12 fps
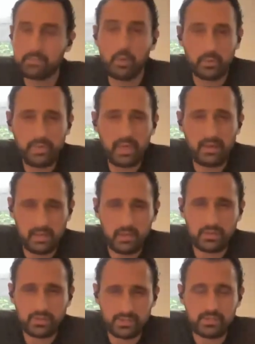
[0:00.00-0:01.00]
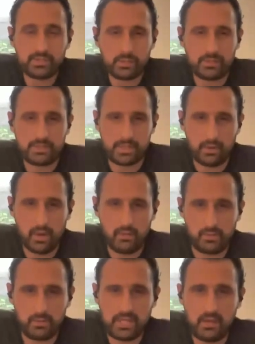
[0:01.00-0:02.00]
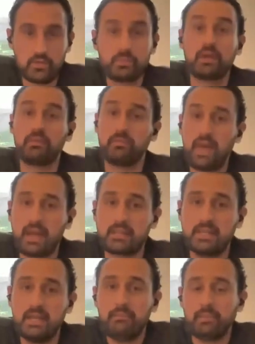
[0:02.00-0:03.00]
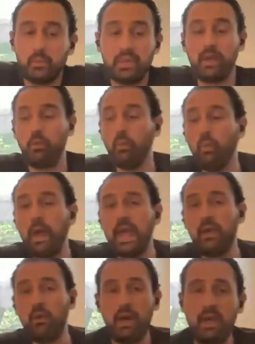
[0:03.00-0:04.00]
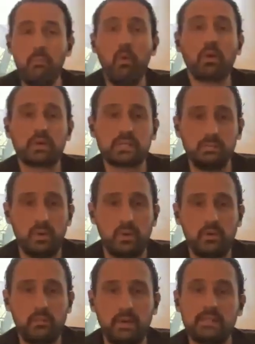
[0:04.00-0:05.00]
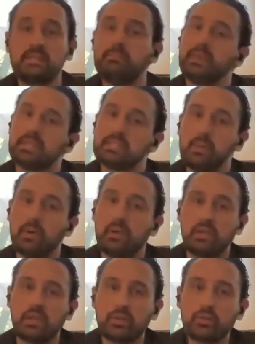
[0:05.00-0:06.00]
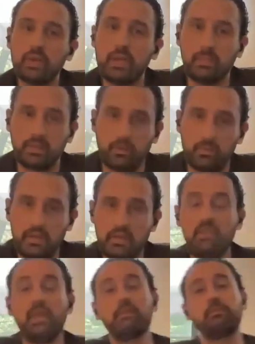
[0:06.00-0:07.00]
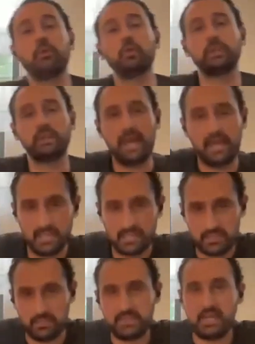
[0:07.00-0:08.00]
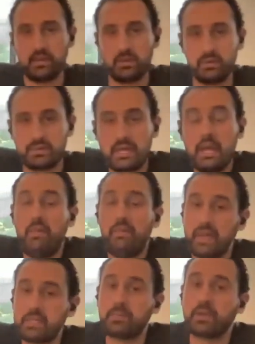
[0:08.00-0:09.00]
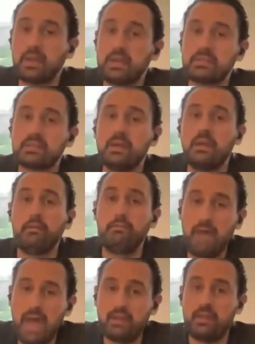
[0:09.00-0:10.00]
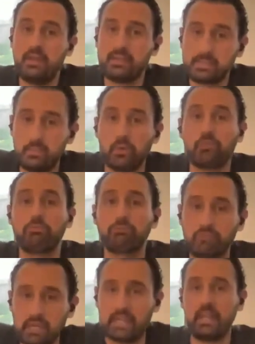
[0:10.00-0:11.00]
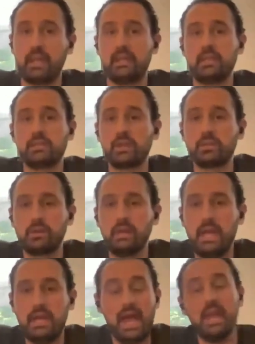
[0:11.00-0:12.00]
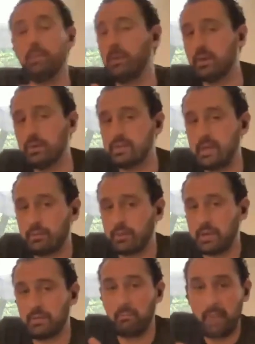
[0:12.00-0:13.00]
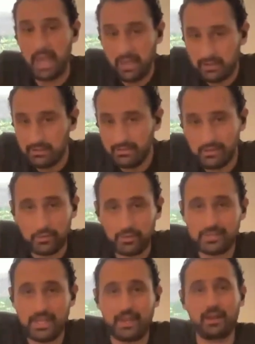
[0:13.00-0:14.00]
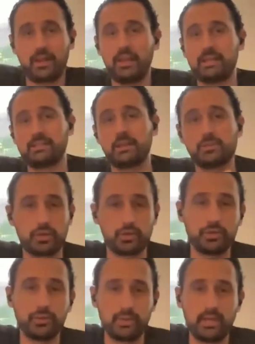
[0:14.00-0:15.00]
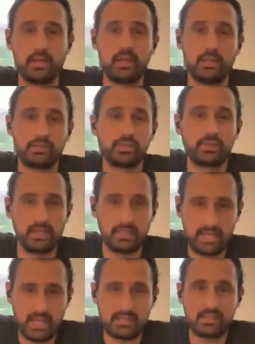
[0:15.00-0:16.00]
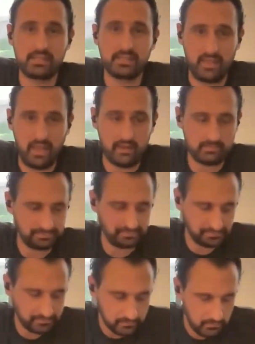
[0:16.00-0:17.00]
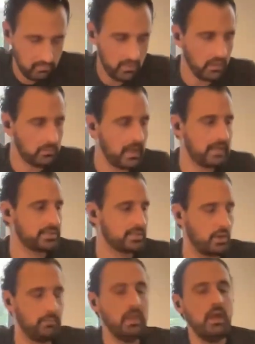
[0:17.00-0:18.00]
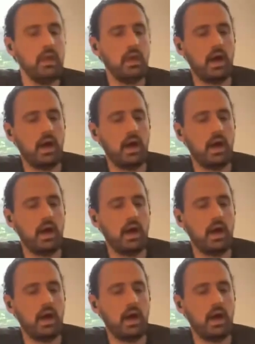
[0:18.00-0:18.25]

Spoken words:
smoke that adheres to the surface area of the potatoes, but in fact, we get way more smoke by simply smoking the cream a little bit and then folding that into the potatoes. That is because fat and smoke really like each other. And anybody who's ever eaten bacon or taken a class on charcuterie can certainly attest to that, right? So